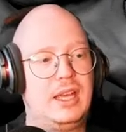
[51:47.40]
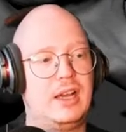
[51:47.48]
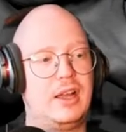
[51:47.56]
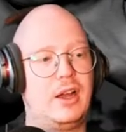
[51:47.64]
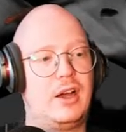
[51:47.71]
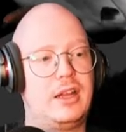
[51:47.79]

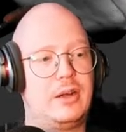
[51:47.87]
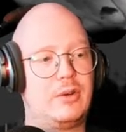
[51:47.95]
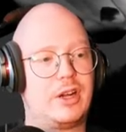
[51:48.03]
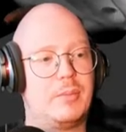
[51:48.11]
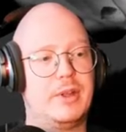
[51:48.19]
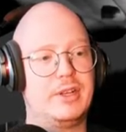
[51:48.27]
I highly
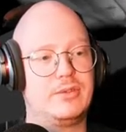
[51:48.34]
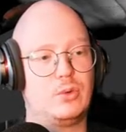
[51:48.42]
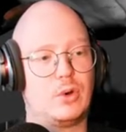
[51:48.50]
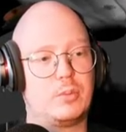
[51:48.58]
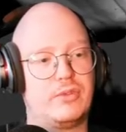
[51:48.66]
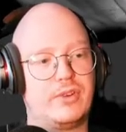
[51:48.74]
recommend if you
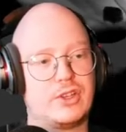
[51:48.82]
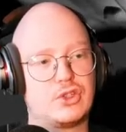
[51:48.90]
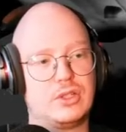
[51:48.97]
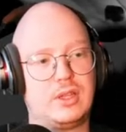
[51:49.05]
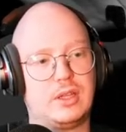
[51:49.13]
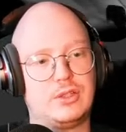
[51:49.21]
work
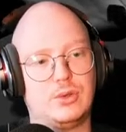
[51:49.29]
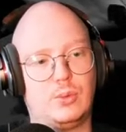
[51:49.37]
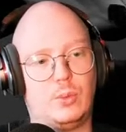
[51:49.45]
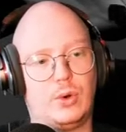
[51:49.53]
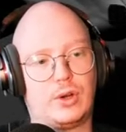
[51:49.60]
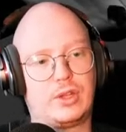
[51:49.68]
professionally that you're
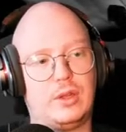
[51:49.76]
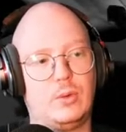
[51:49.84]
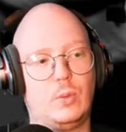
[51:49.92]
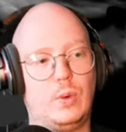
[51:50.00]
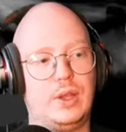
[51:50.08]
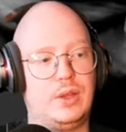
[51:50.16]

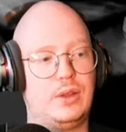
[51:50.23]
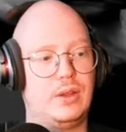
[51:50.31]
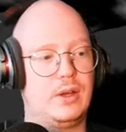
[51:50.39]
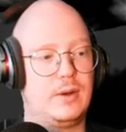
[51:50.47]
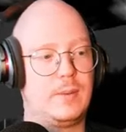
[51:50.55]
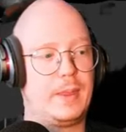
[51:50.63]
working with
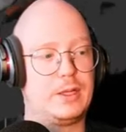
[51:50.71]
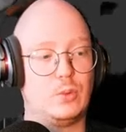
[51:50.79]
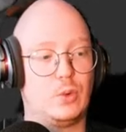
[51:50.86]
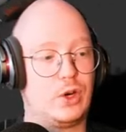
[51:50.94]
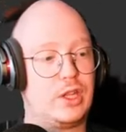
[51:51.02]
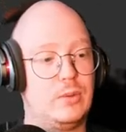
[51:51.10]
uh, that you're
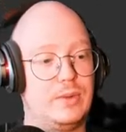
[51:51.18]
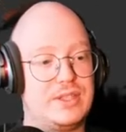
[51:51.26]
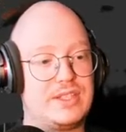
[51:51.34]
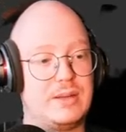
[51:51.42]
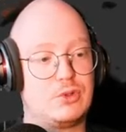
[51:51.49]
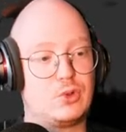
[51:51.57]
working with the
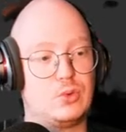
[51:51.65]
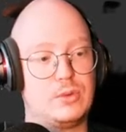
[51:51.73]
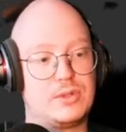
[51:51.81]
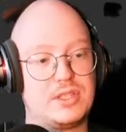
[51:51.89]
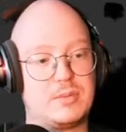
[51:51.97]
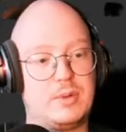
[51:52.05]
same
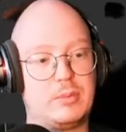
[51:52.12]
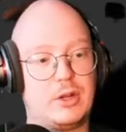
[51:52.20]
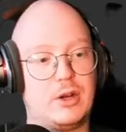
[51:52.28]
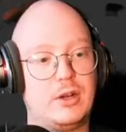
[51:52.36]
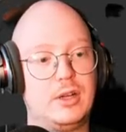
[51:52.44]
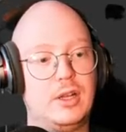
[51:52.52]
tools as people
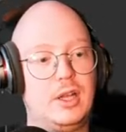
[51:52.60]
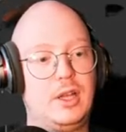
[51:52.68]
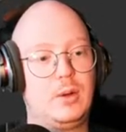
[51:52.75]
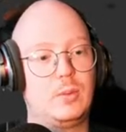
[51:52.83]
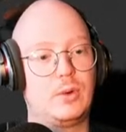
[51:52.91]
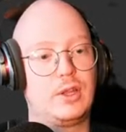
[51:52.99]
are
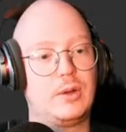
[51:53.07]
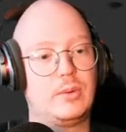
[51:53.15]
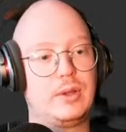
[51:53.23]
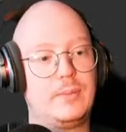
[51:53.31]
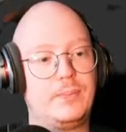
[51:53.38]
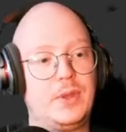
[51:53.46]
working
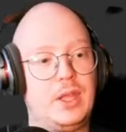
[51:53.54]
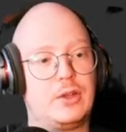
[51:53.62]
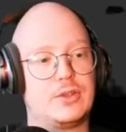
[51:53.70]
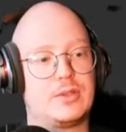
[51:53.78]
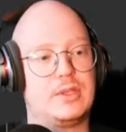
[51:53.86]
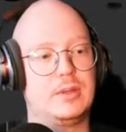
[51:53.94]
with,
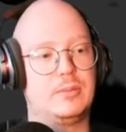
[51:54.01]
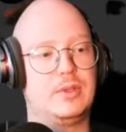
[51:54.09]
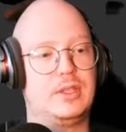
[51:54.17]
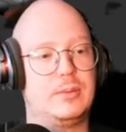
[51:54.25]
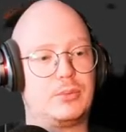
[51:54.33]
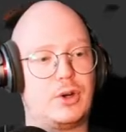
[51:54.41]
because the,
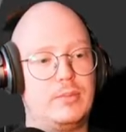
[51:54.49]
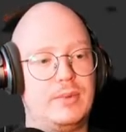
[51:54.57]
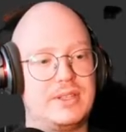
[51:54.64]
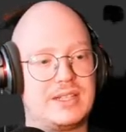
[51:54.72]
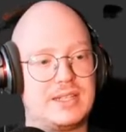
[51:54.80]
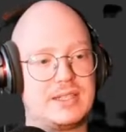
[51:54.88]
the problem
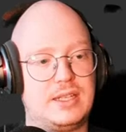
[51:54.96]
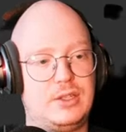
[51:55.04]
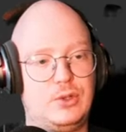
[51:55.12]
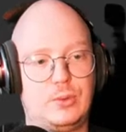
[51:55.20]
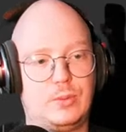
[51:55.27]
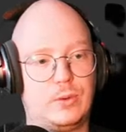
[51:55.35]
is, let's say
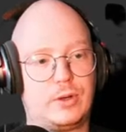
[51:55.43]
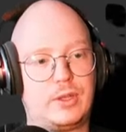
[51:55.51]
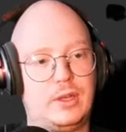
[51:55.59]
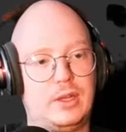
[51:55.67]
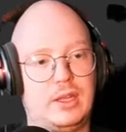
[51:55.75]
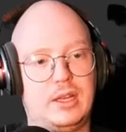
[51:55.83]
you're
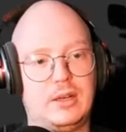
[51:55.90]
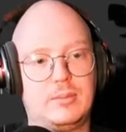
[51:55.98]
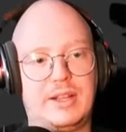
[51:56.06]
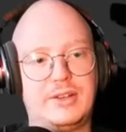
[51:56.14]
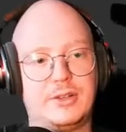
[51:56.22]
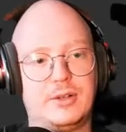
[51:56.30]
working in
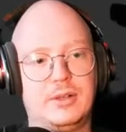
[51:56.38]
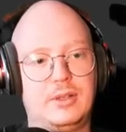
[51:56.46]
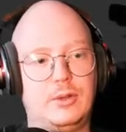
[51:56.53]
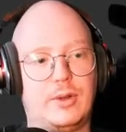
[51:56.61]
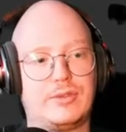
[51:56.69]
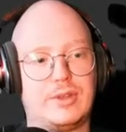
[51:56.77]
Blender,
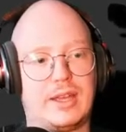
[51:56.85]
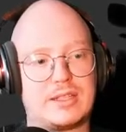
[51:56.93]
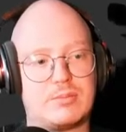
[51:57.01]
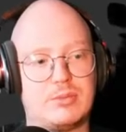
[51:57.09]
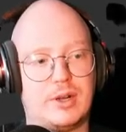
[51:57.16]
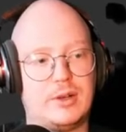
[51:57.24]
you have to
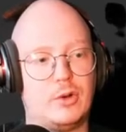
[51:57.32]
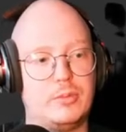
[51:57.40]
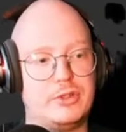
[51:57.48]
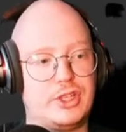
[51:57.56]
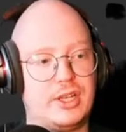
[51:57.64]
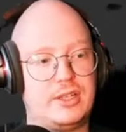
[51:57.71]
export an
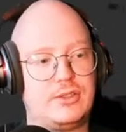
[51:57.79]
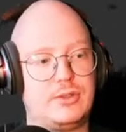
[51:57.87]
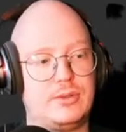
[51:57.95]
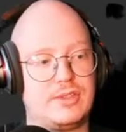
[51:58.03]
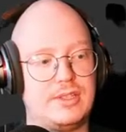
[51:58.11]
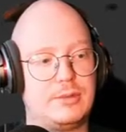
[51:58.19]
OBJ
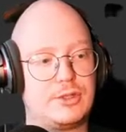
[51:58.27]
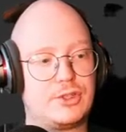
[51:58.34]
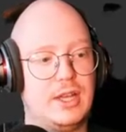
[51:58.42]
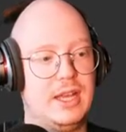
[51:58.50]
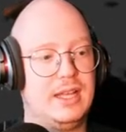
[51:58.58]
to ZBrush.